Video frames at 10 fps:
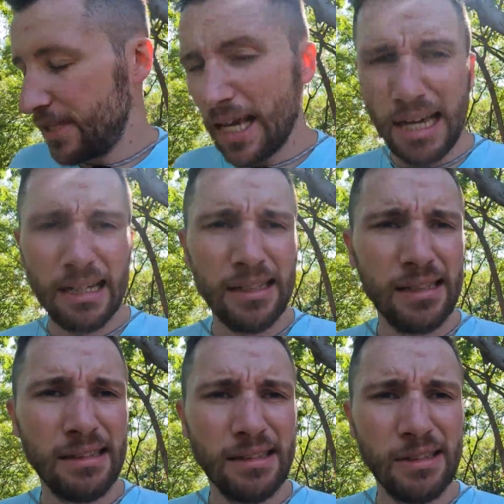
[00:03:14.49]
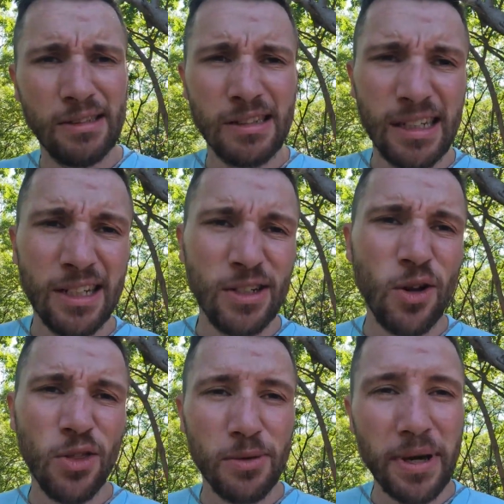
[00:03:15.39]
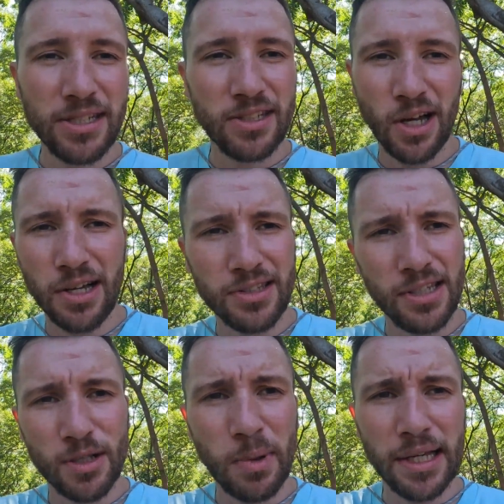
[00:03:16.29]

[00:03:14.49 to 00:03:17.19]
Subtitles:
yeah, not the best start to this